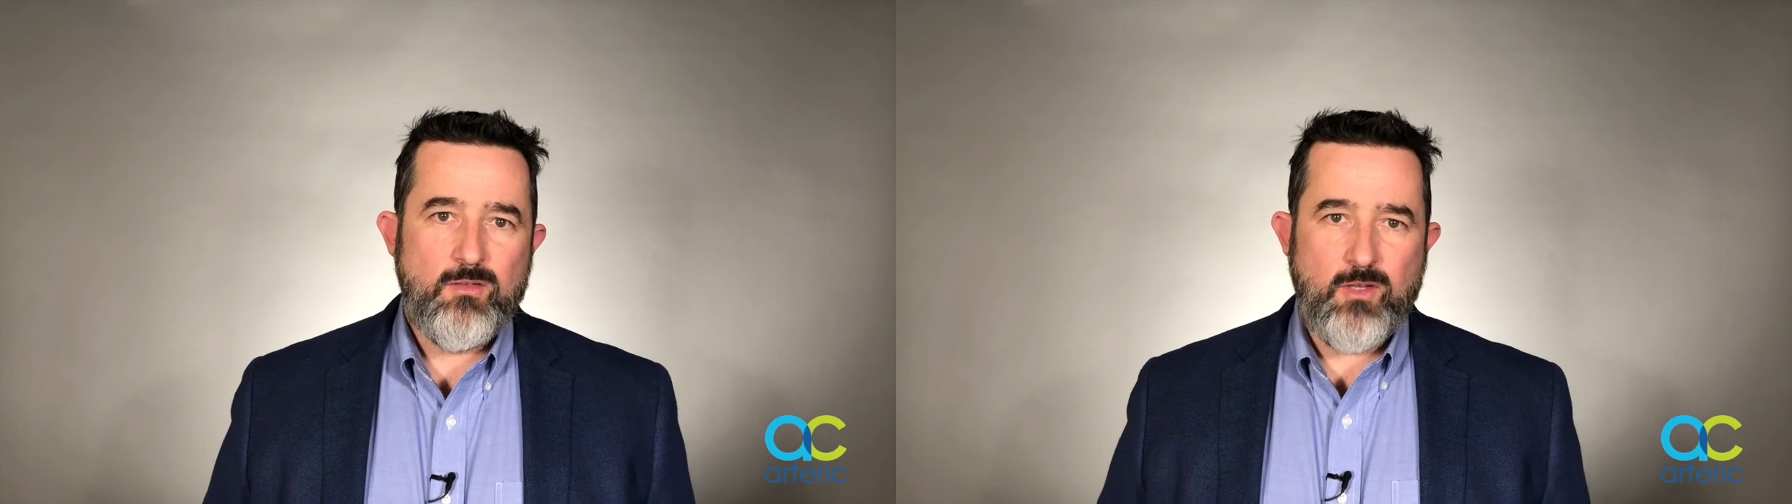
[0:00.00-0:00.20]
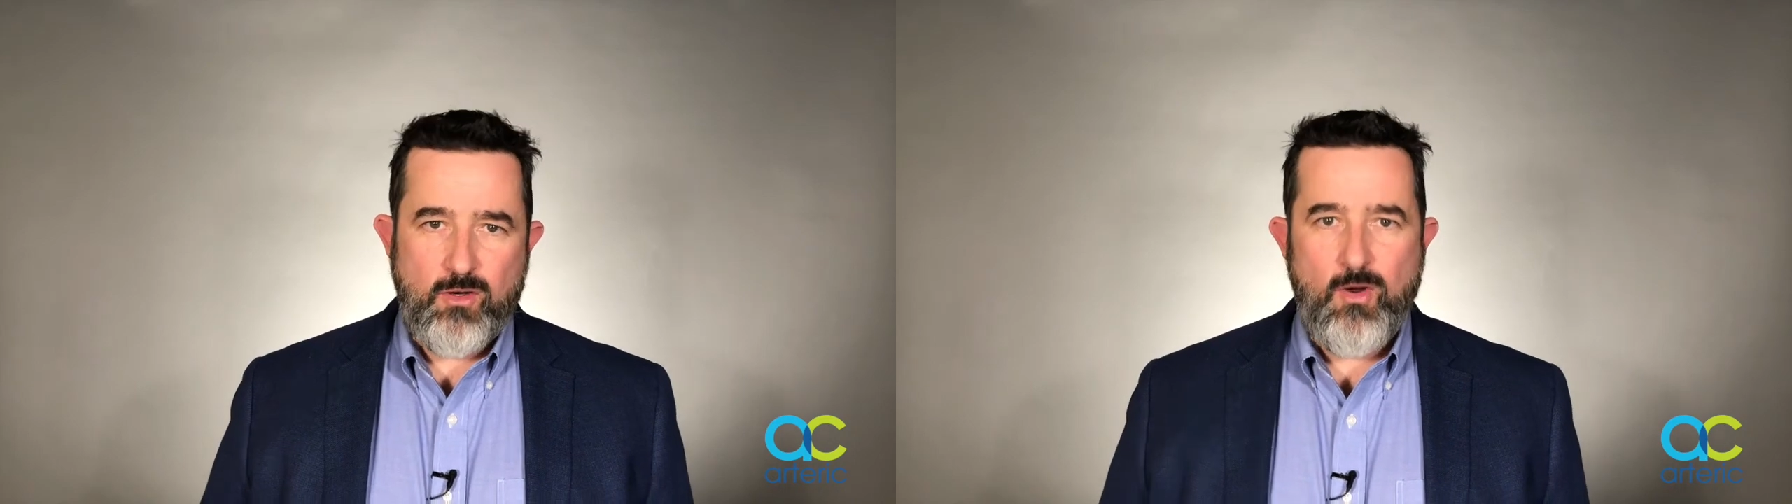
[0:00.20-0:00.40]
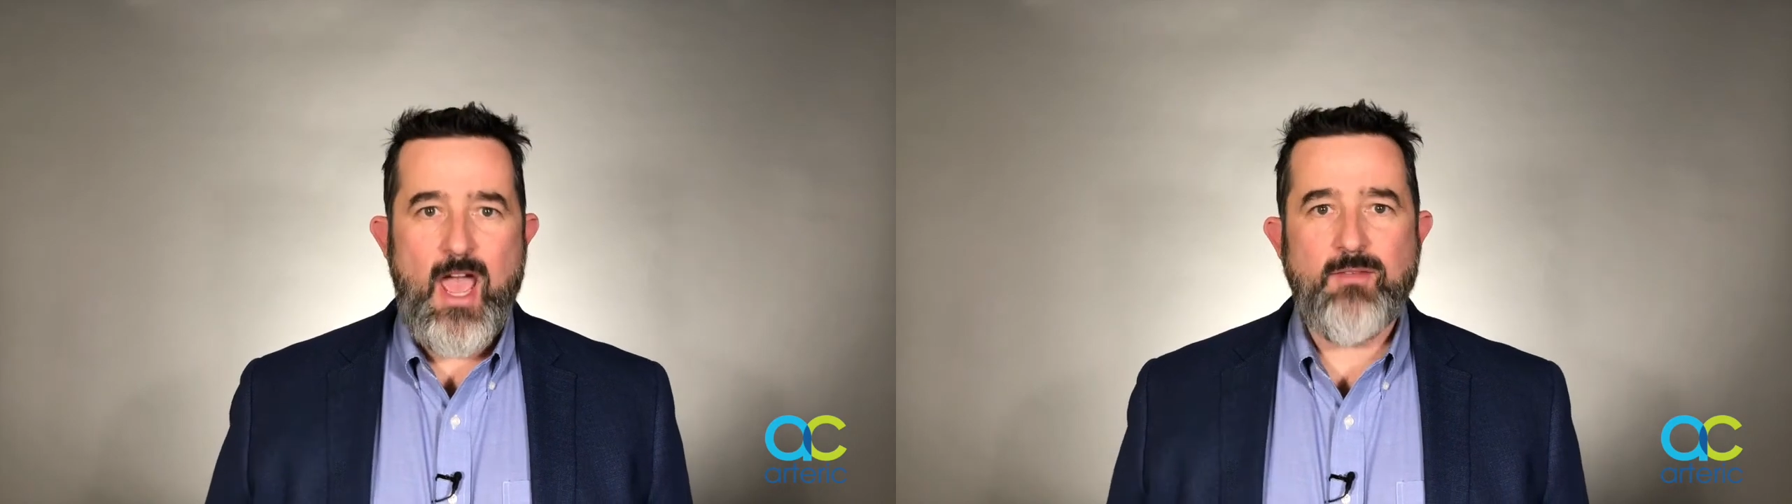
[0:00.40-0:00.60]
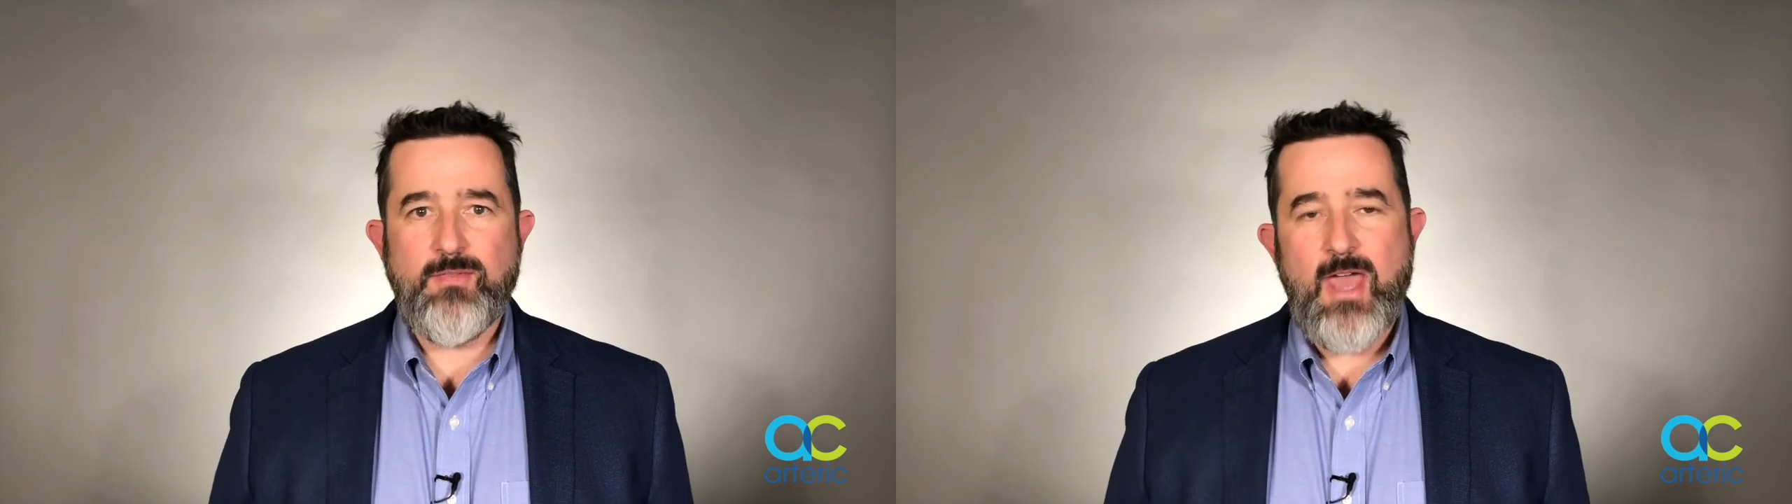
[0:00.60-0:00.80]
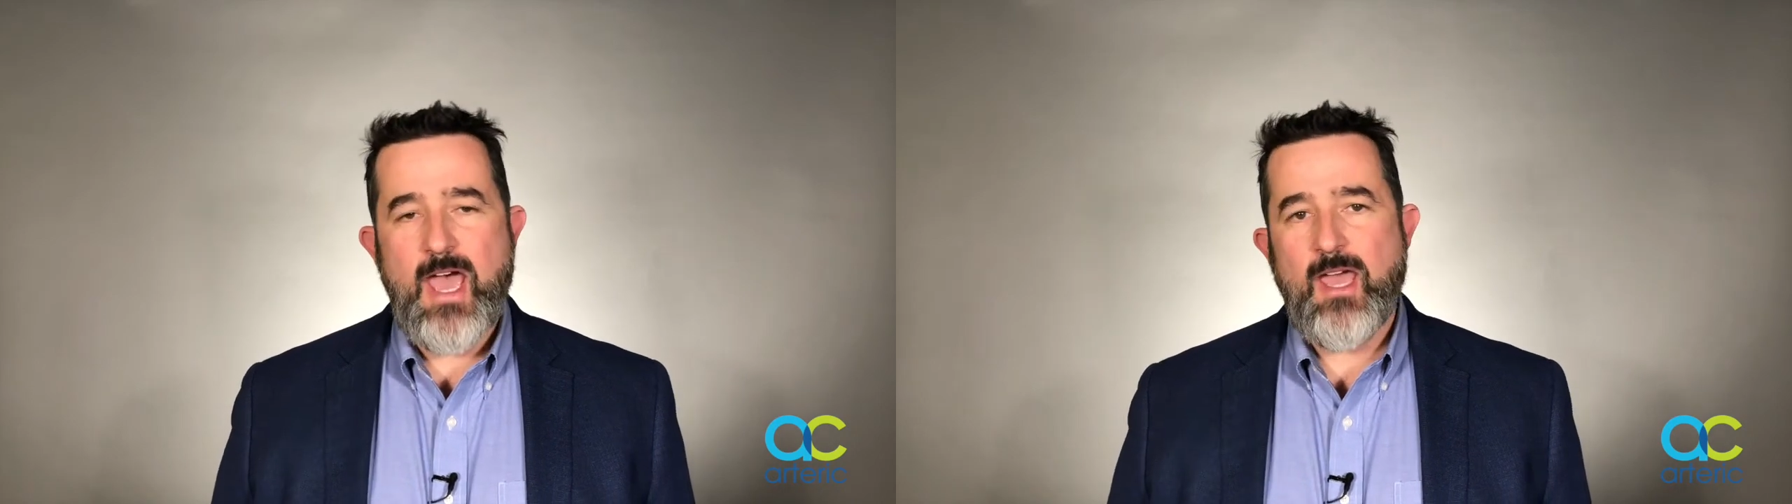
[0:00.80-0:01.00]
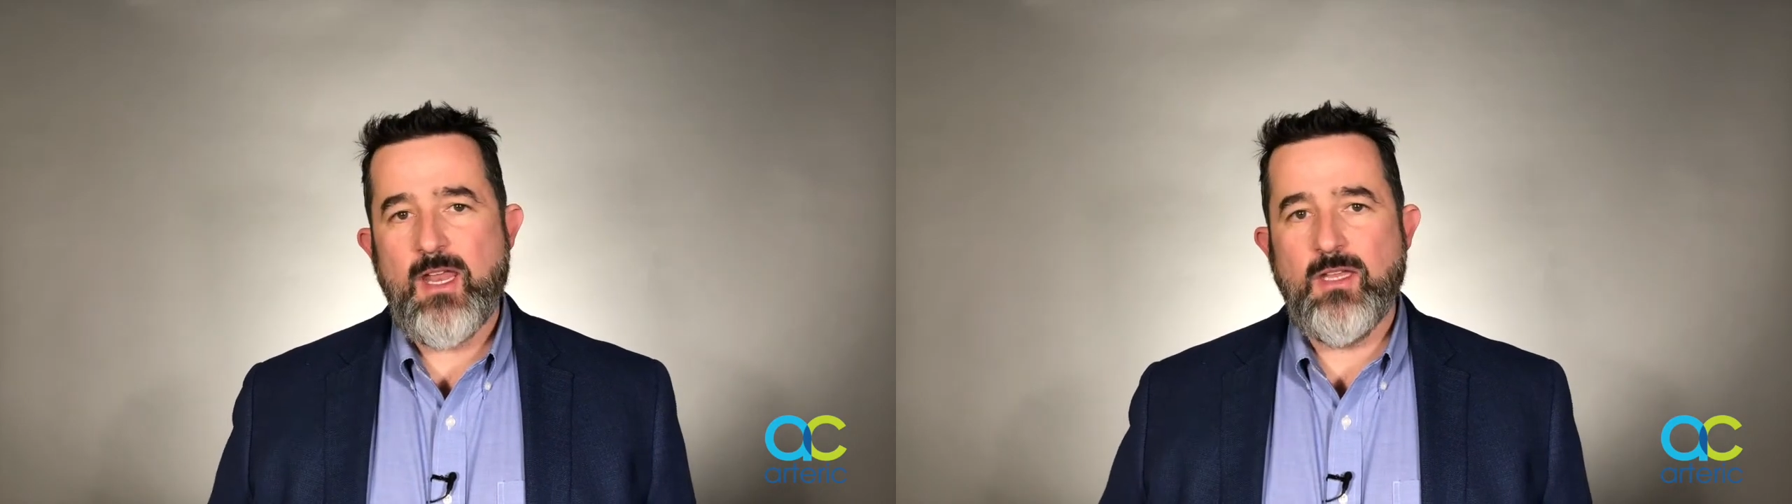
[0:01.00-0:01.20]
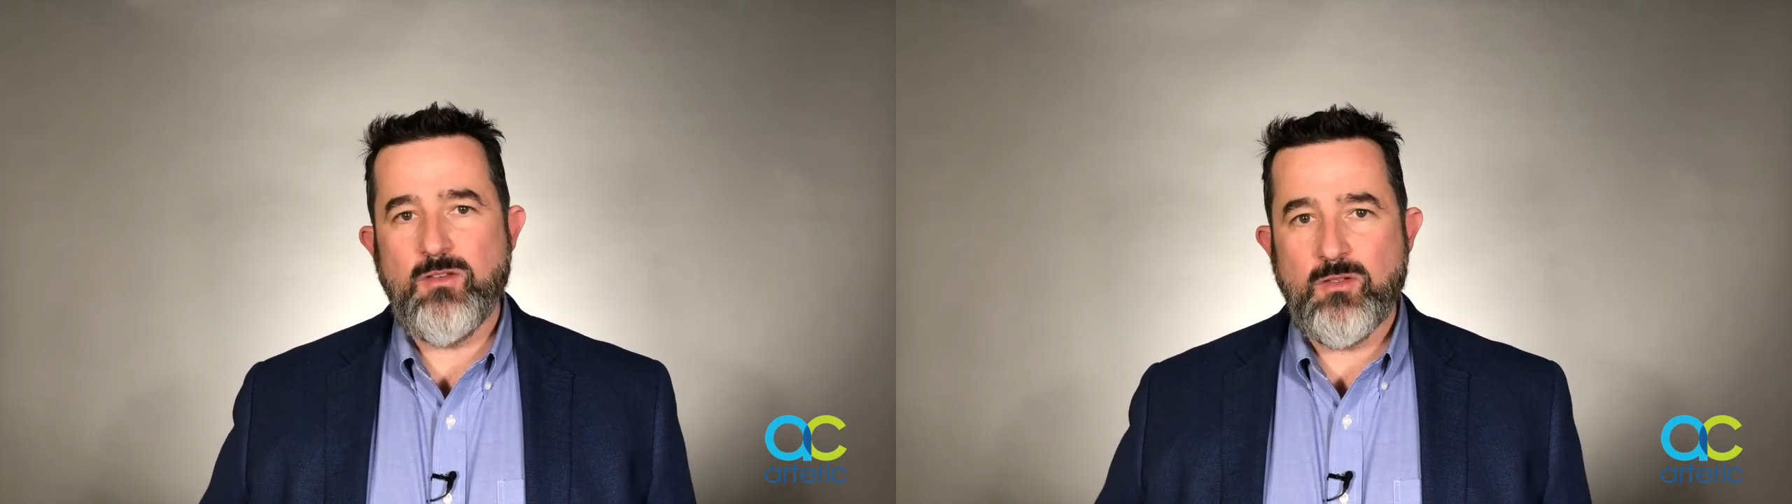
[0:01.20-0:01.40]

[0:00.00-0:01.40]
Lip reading: to craft that and